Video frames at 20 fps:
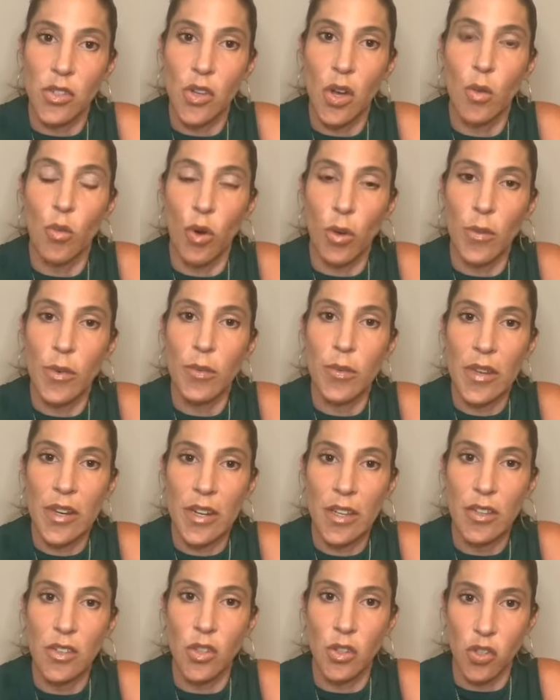comorbid
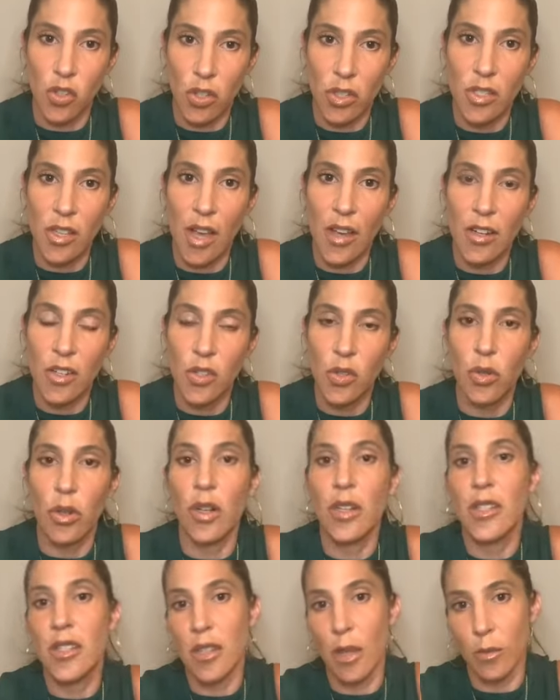meaning social anxiety disorder
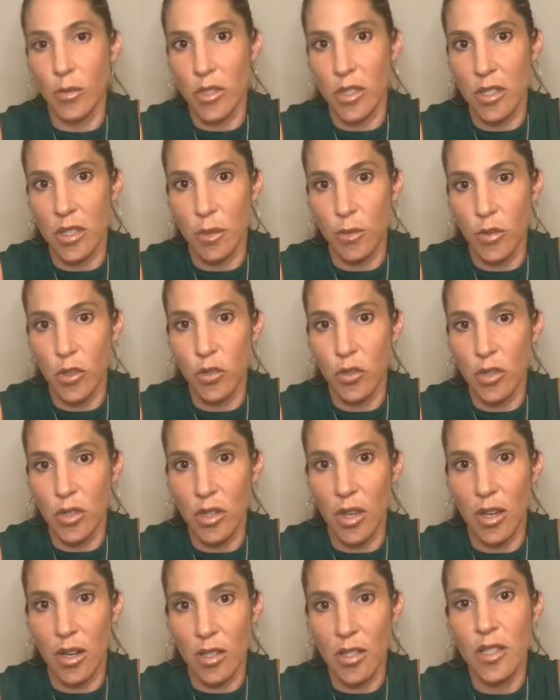and substance abuse.
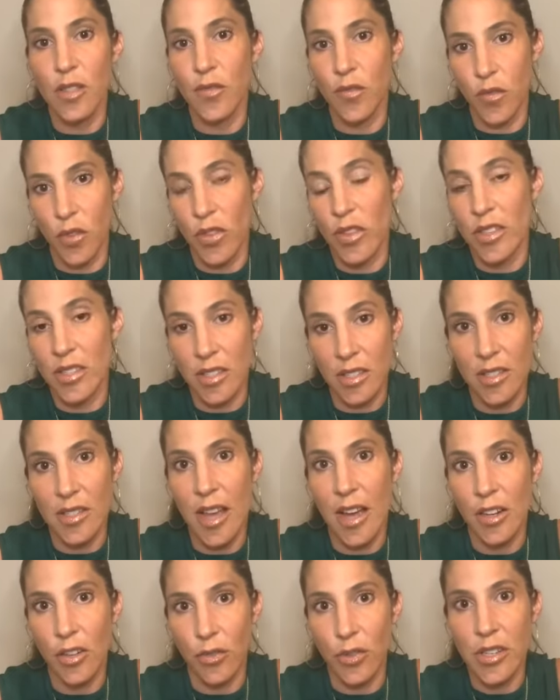And it's for this
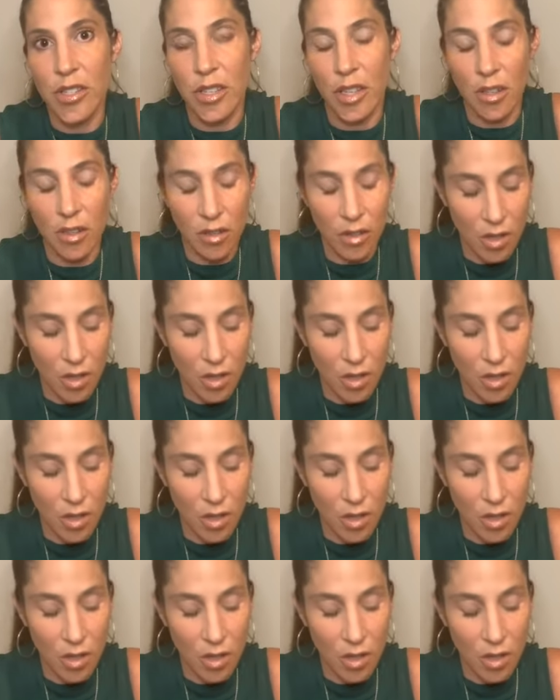exact reason.